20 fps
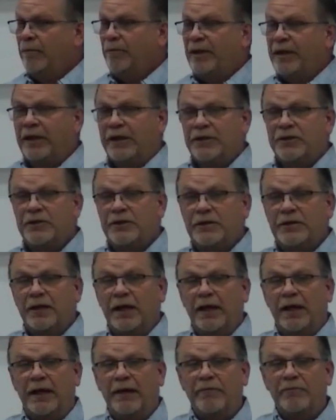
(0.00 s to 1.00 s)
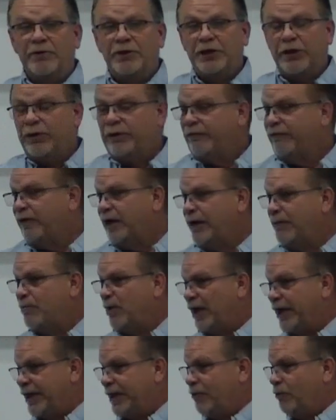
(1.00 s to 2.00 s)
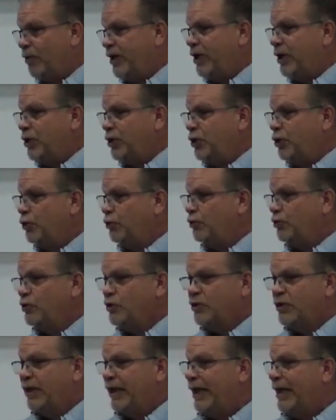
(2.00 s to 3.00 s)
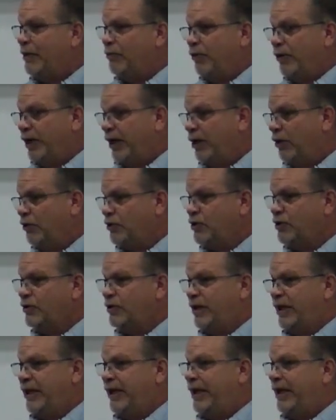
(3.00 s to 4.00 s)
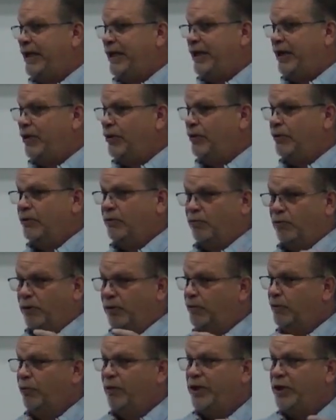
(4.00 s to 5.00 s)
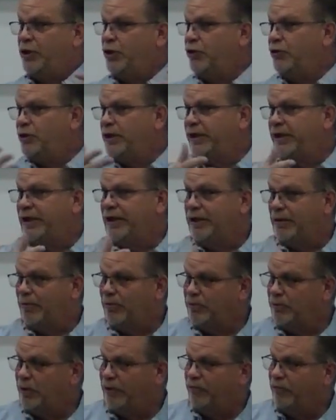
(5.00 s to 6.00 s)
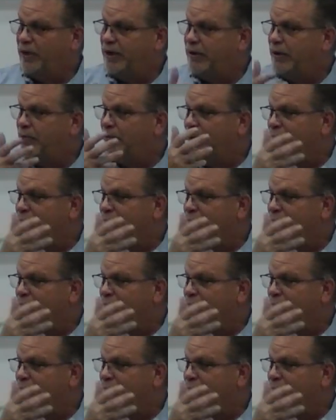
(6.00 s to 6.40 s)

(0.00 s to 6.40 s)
Because general fund money we can use anywhere else in any other, we can use it in the